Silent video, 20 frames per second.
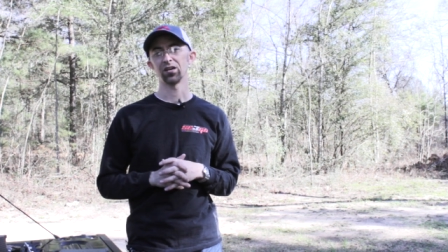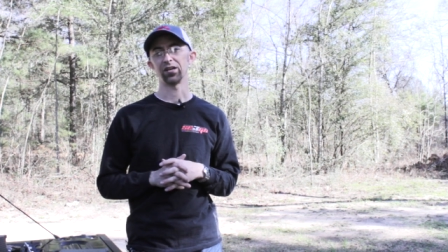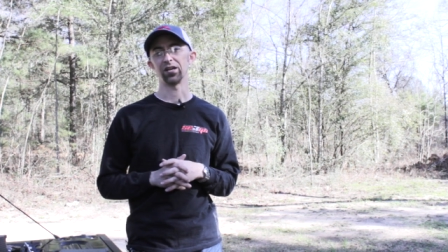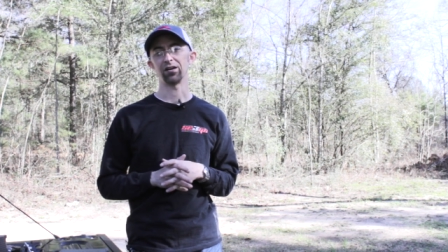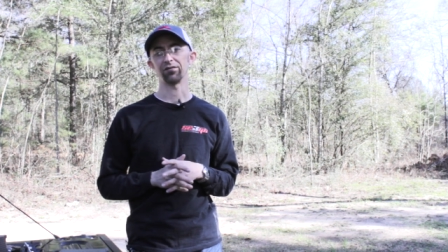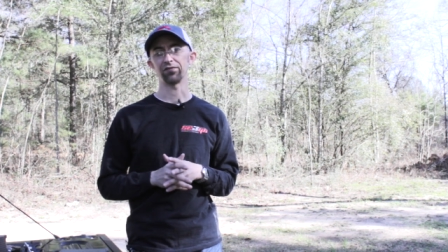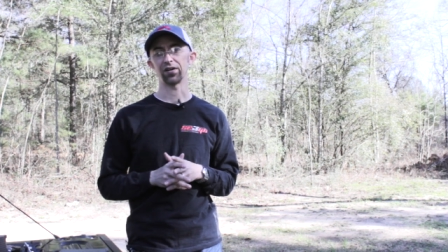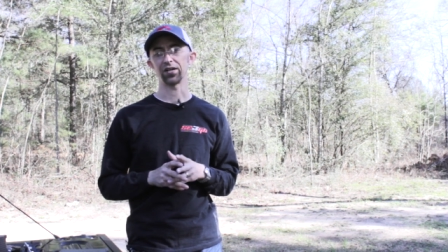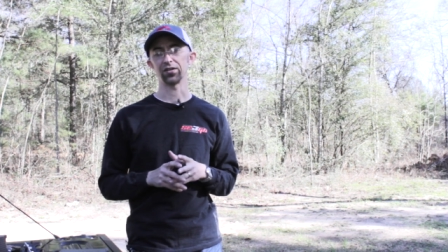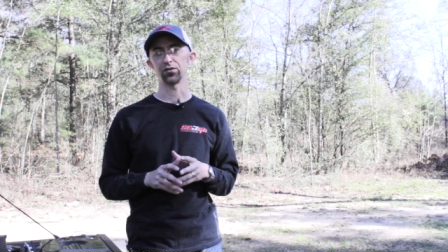Now
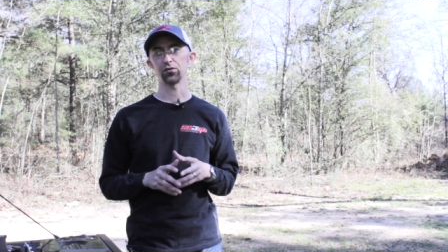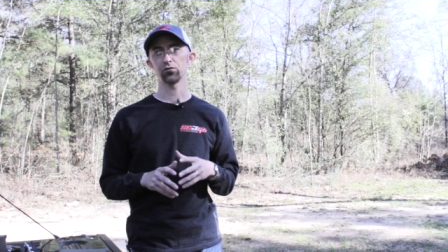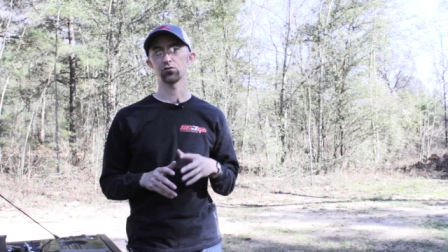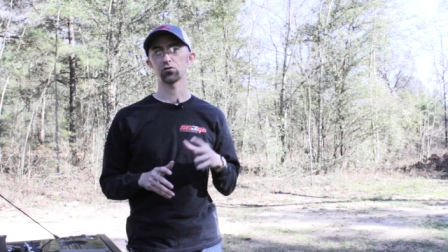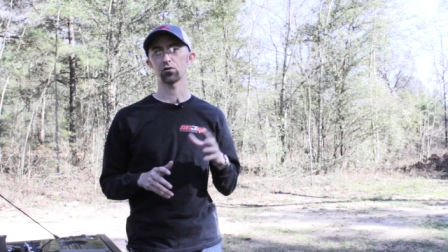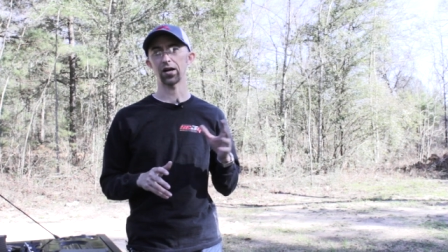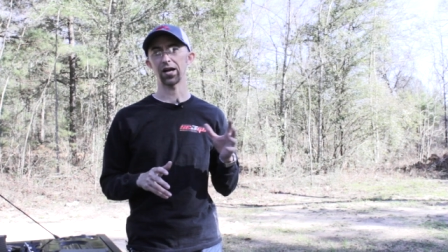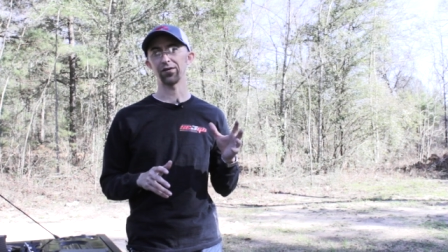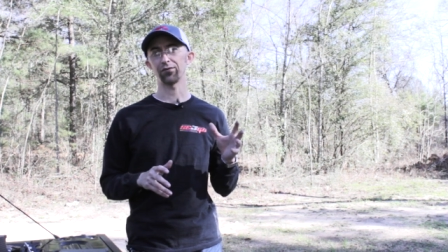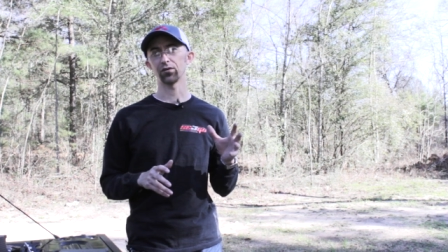if I do
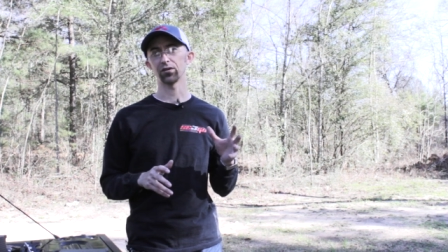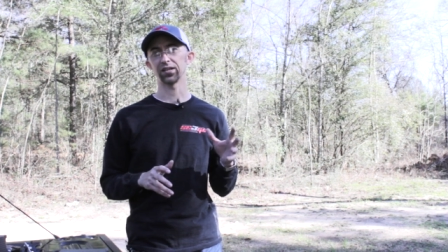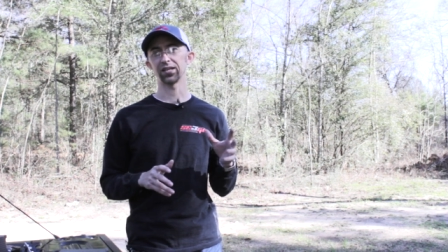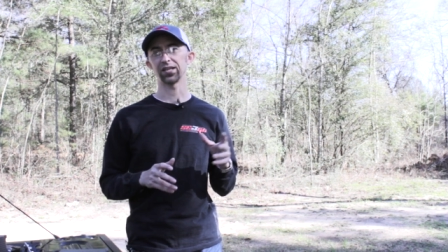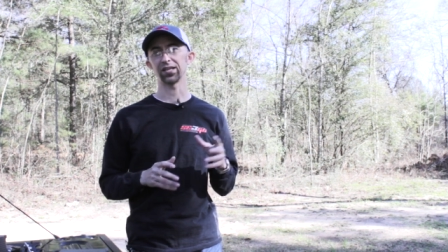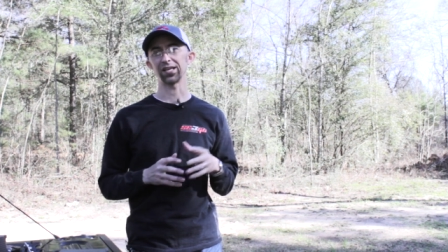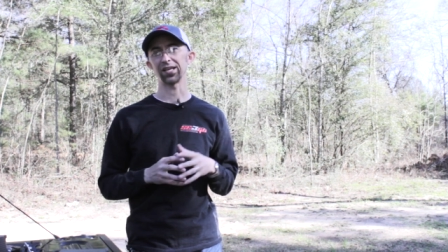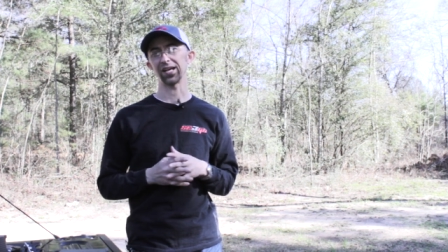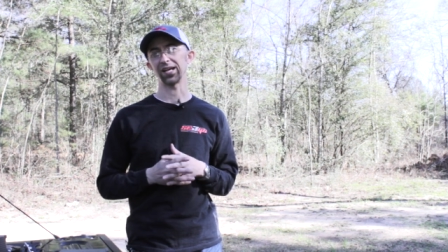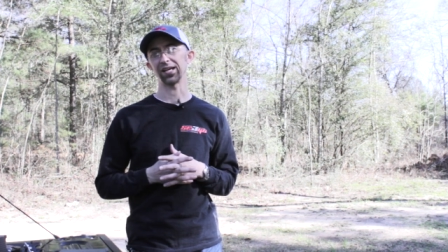travel
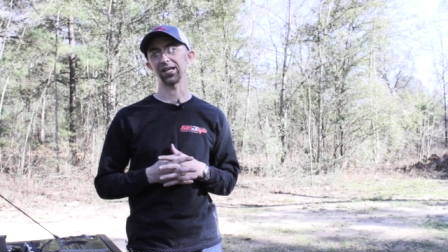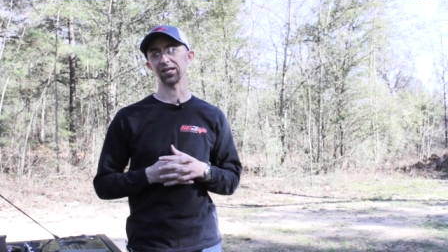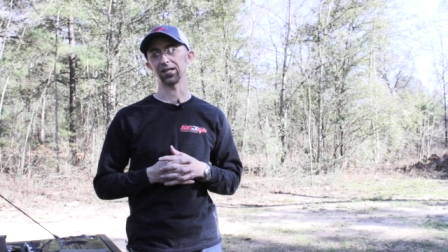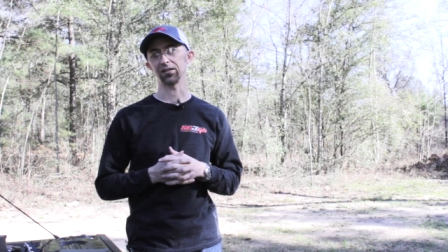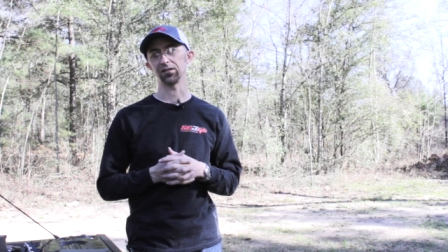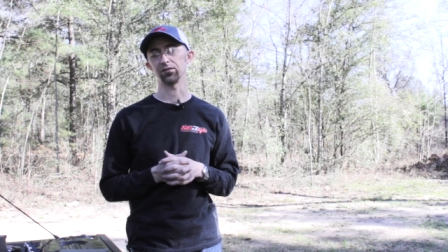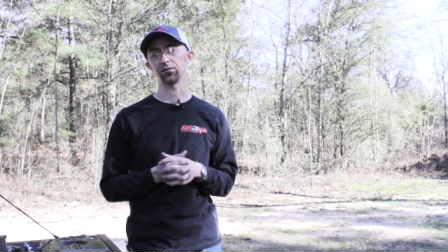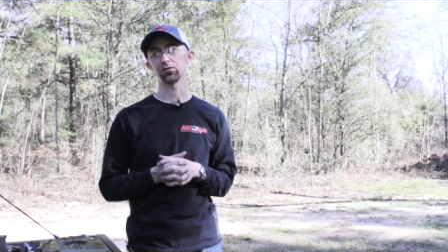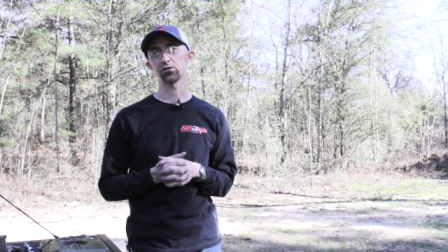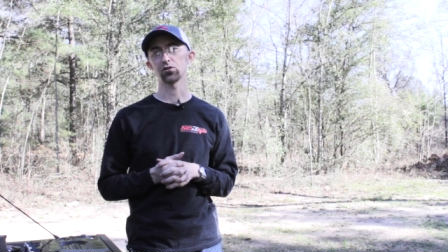any
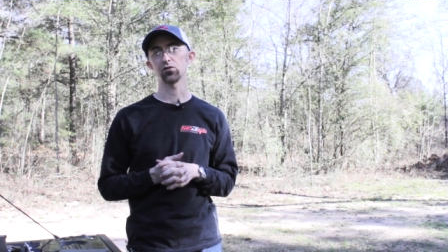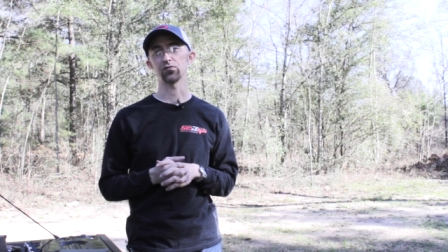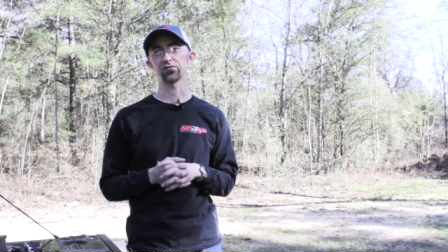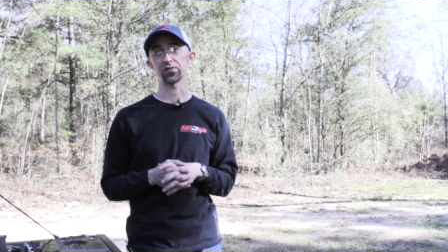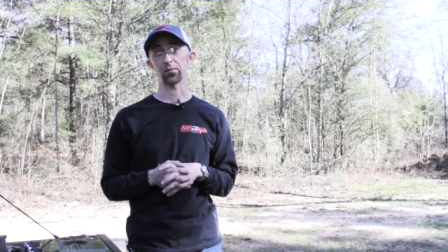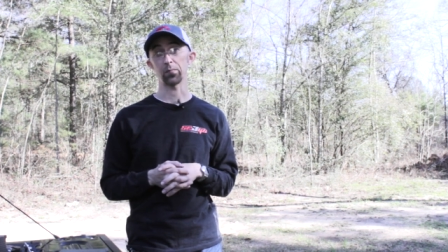and shoot